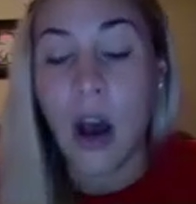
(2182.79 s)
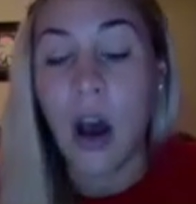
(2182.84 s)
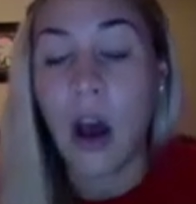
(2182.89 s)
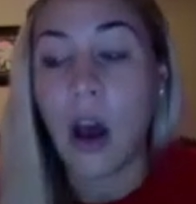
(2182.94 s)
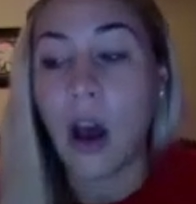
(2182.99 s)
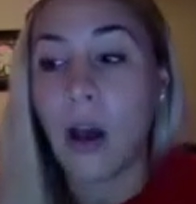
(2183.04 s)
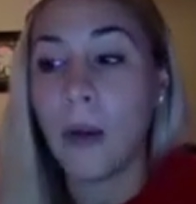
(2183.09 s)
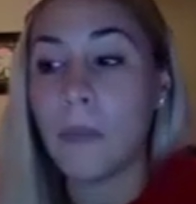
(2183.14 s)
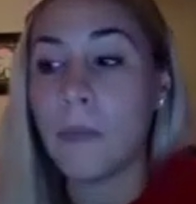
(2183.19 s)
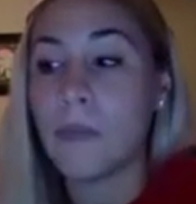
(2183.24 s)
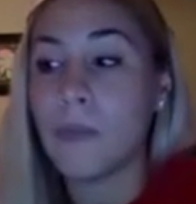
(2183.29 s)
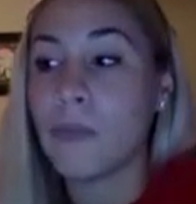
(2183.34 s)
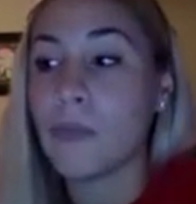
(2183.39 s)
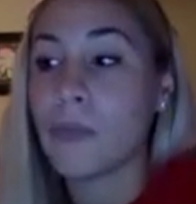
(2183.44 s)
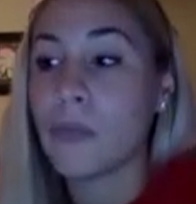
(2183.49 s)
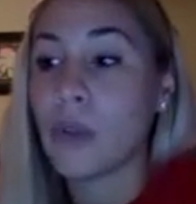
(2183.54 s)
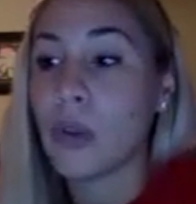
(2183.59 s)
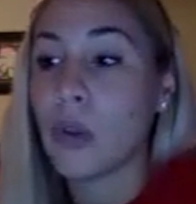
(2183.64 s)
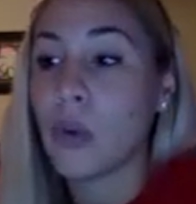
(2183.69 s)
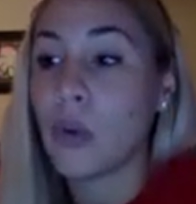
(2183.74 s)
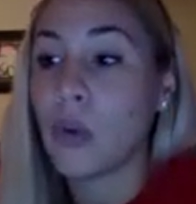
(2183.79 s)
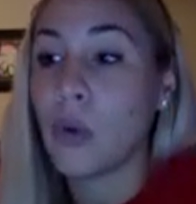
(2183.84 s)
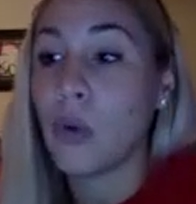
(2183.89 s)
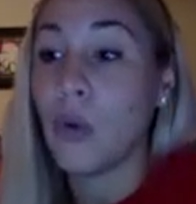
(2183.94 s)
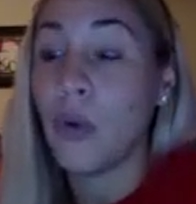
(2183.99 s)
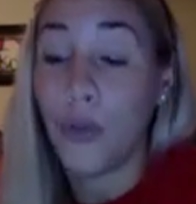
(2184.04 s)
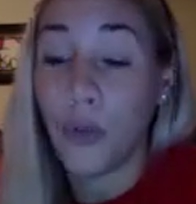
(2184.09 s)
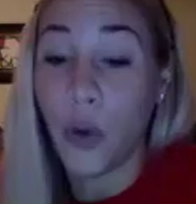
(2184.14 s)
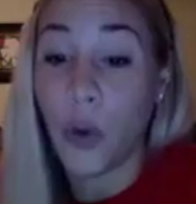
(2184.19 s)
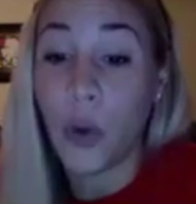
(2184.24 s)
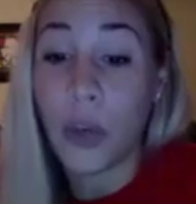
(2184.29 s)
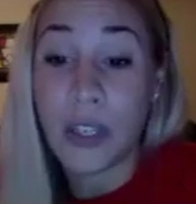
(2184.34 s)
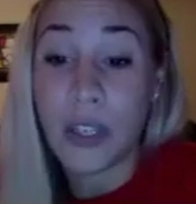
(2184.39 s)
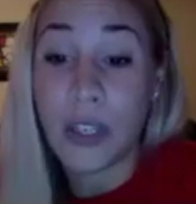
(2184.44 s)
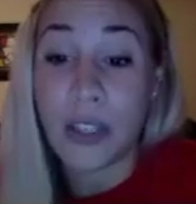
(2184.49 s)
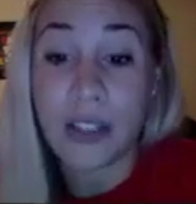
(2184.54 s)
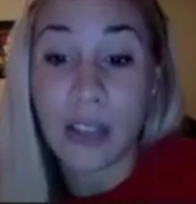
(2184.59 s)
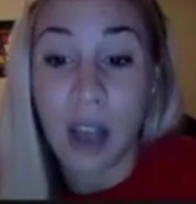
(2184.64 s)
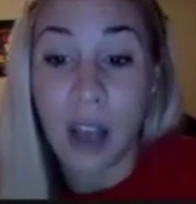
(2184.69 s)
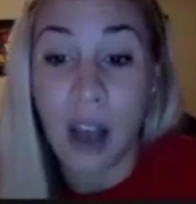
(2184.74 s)
who
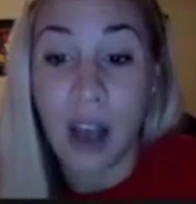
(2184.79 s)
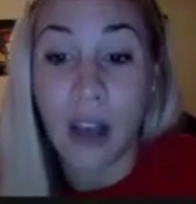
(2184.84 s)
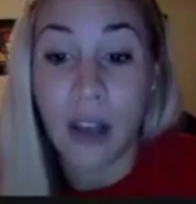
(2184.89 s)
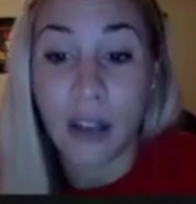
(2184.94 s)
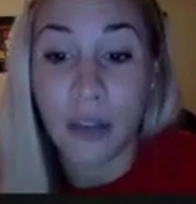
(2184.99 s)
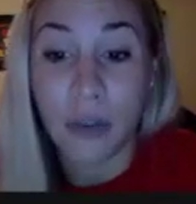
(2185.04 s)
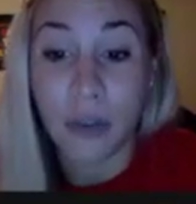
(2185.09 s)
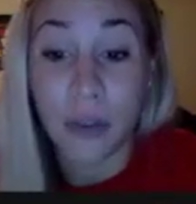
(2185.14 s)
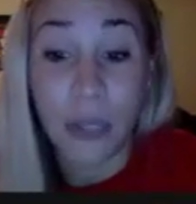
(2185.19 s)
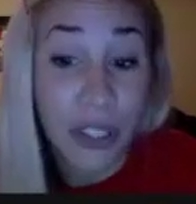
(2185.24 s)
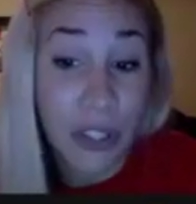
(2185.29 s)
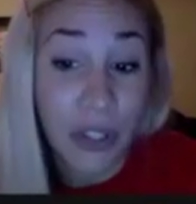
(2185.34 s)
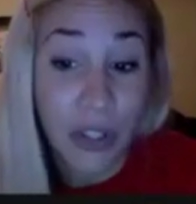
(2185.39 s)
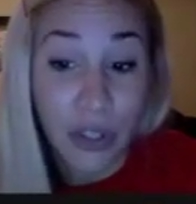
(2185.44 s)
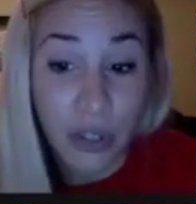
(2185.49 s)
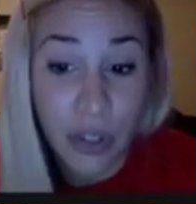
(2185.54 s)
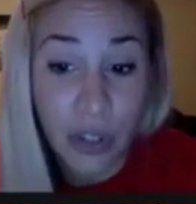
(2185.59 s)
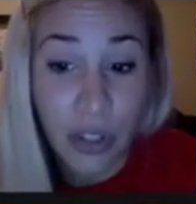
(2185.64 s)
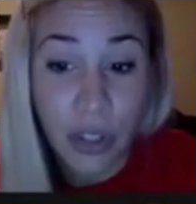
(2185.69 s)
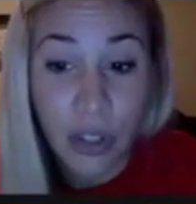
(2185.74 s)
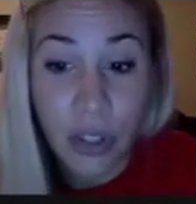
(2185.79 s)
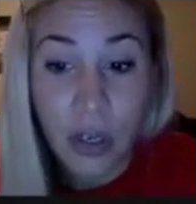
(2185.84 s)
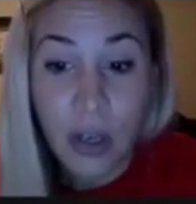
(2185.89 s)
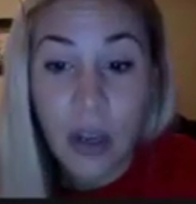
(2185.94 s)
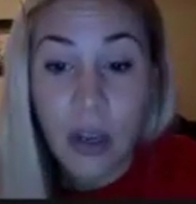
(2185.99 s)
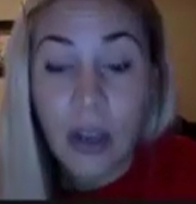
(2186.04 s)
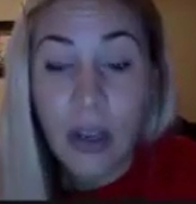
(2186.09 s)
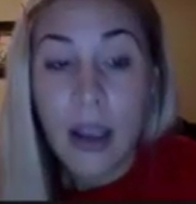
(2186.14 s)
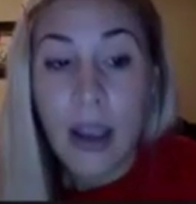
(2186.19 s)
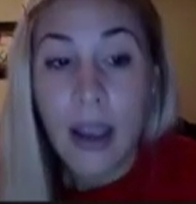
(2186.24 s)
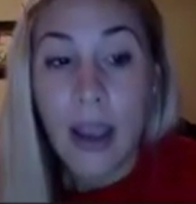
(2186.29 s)
focus on research,